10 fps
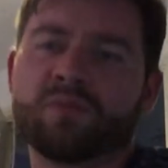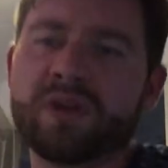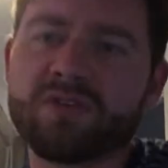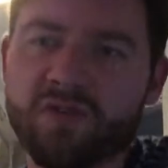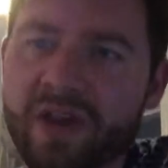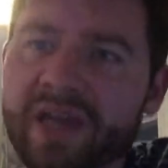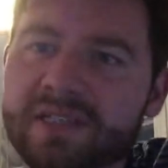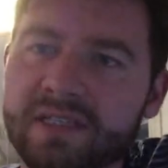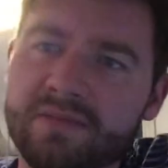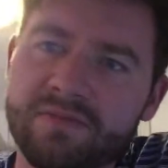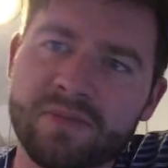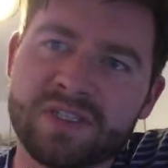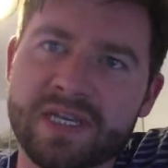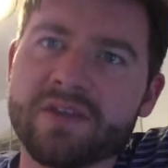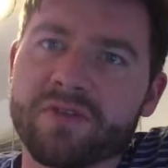we created
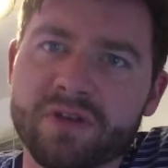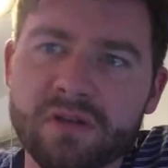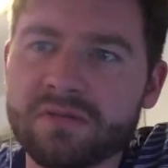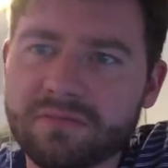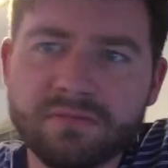material